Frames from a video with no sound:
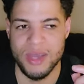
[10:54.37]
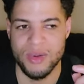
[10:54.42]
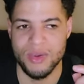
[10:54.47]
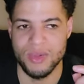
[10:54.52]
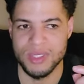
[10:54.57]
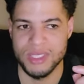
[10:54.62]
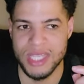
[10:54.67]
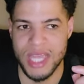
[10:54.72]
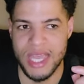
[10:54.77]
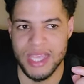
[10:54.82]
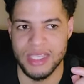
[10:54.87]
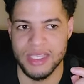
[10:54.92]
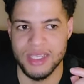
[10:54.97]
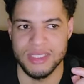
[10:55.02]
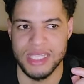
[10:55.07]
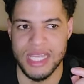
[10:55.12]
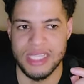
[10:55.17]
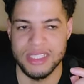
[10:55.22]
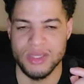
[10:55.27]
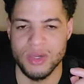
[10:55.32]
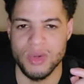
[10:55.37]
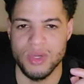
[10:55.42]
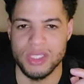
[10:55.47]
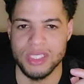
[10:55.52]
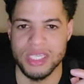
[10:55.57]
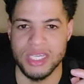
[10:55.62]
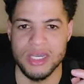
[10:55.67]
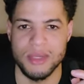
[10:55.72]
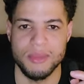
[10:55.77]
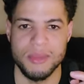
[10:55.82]
It was like that's
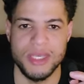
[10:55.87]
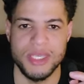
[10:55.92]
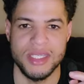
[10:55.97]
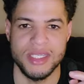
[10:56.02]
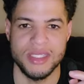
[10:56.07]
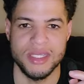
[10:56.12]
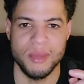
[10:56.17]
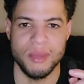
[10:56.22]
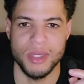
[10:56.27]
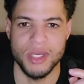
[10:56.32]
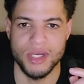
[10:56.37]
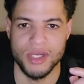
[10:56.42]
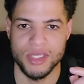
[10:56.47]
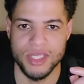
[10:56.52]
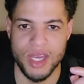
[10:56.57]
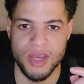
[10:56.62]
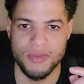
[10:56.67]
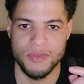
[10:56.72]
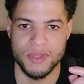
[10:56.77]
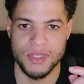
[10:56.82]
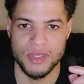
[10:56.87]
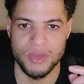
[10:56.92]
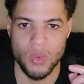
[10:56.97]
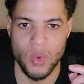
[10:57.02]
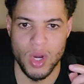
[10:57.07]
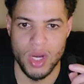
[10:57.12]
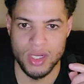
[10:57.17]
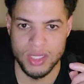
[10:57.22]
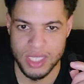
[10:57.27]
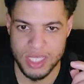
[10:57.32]
always gonna be some of your toughest
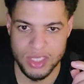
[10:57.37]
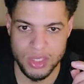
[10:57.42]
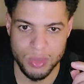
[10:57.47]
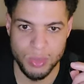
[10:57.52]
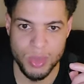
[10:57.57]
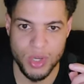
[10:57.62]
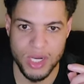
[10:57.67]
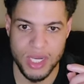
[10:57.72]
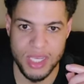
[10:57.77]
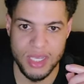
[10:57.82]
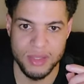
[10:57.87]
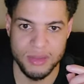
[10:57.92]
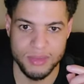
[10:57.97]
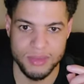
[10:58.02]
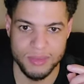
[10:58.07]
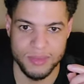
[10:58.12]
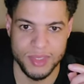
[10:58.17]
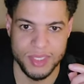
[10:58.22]
work that you put in.